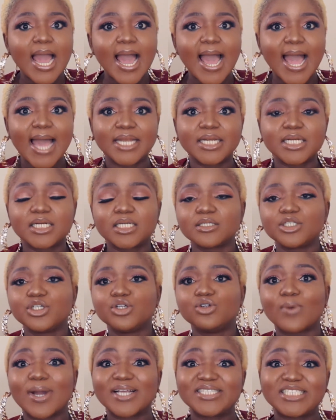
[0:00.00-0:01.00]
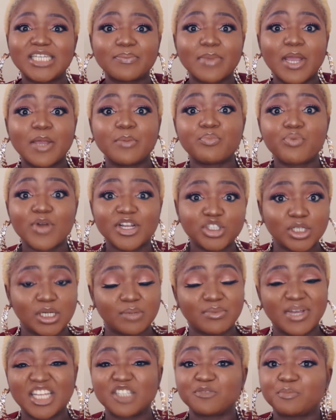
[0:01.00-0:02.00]
and I share my impression
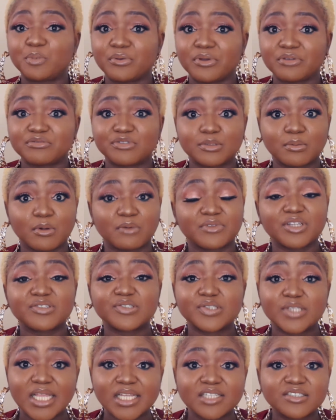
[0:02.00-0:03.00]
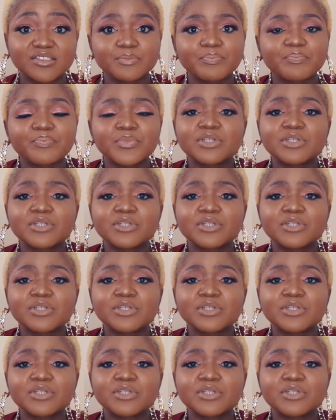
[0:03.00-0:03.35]
and my experience with some of these things,